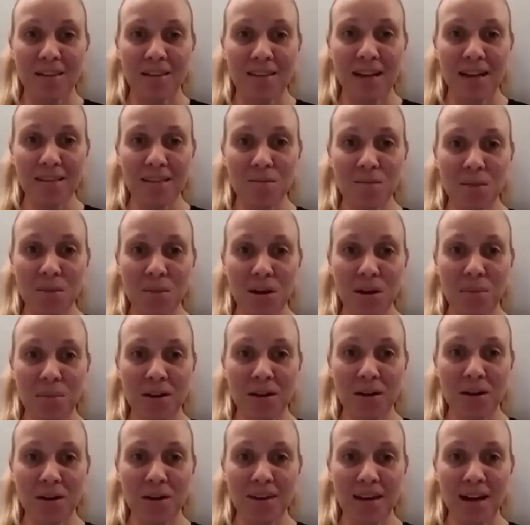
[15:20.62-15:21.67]
tell us a bit
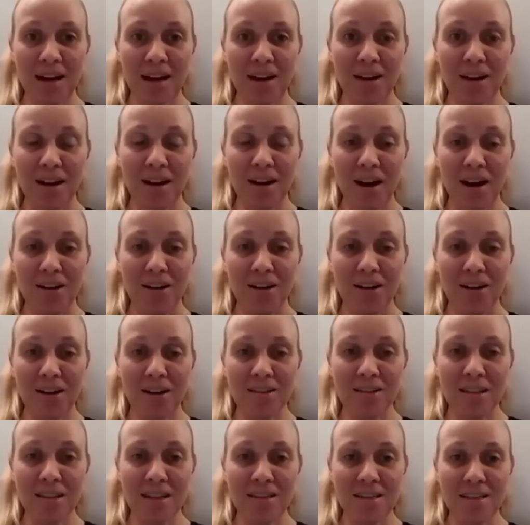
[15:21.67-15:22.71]
about that. How's
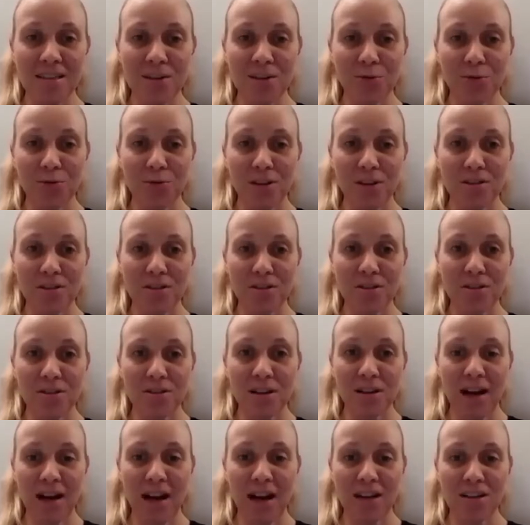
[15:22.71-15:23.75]
that different
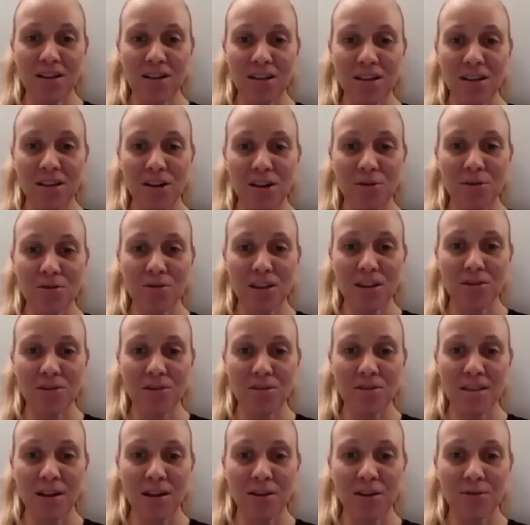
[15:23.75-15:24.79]
to actually coaching
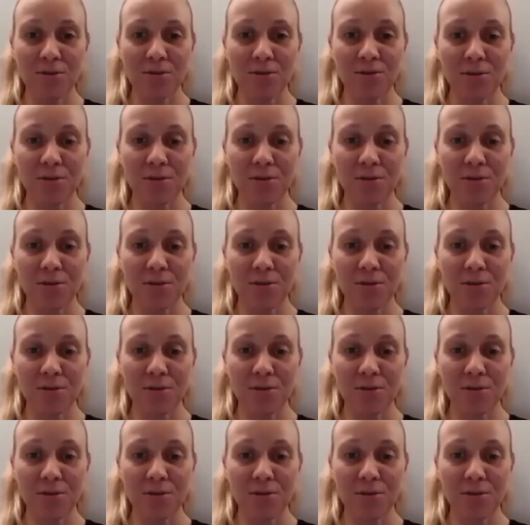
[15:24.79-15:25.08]
yourself?